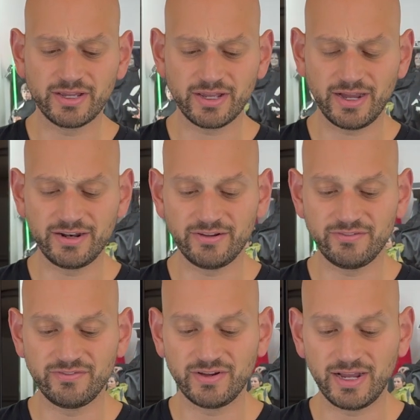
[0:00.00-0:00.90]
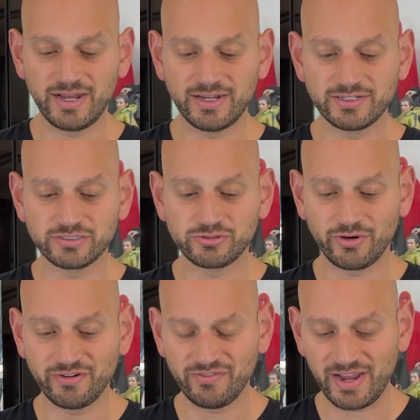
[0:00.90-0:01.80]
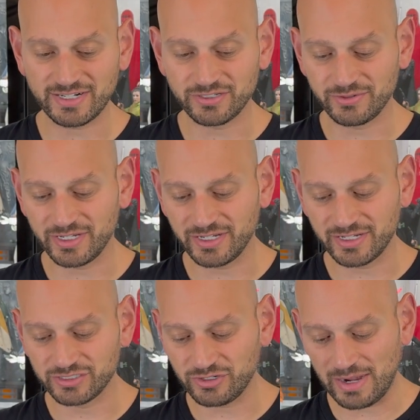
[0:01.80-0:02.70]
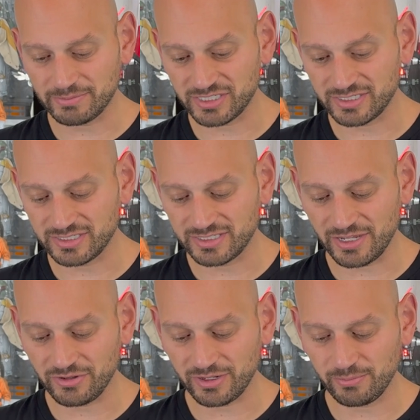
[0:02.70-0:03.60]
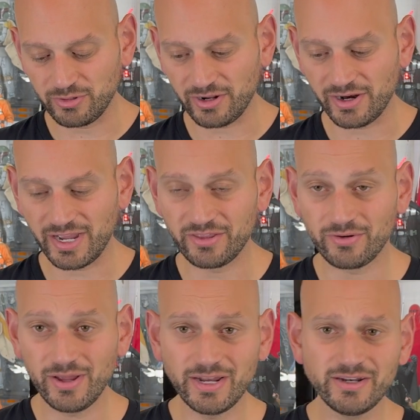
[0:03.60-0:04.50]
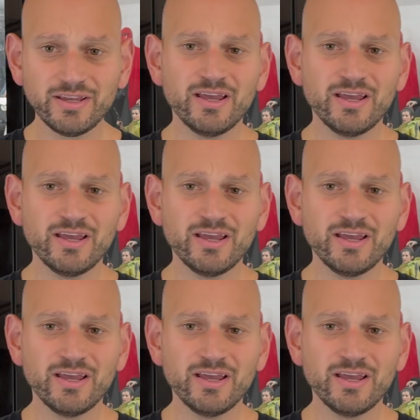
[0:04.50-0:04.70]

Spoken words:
kind of droid factory contraptions that you can put on either end.